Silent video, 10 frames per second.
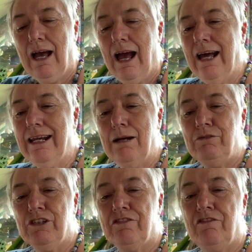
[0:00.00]
And I'm
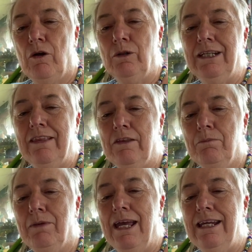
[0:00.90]
just folding
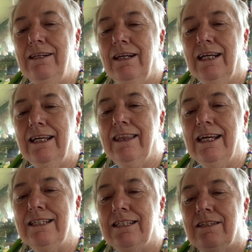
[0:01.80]
them in like
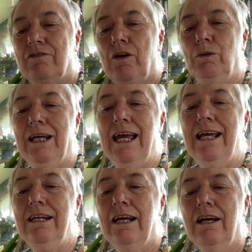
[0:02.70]
this, fold it
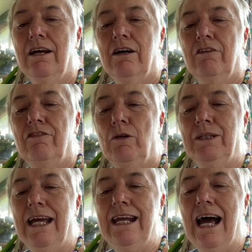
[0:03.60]
in, fold it
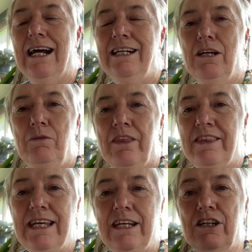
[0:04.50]
in. I don't
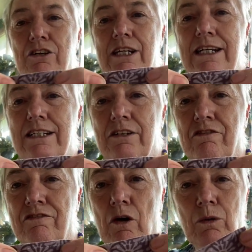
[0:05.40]
think you need to
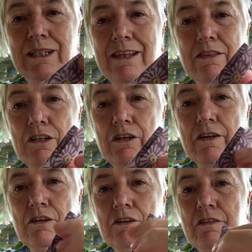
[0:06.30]
fold in the,
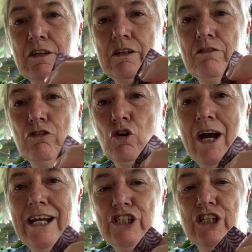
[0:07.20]
the, the raw
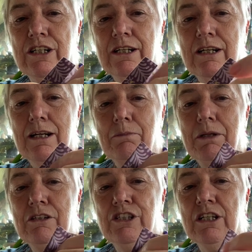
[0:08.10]
edge
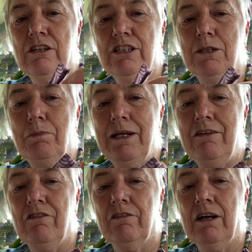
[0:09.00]
because you're going to be
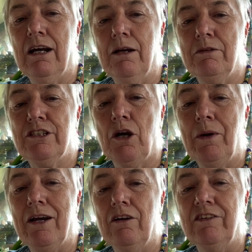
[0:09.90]
uh,
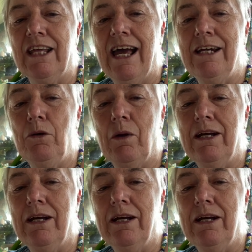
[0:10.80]
sewing over that anyway.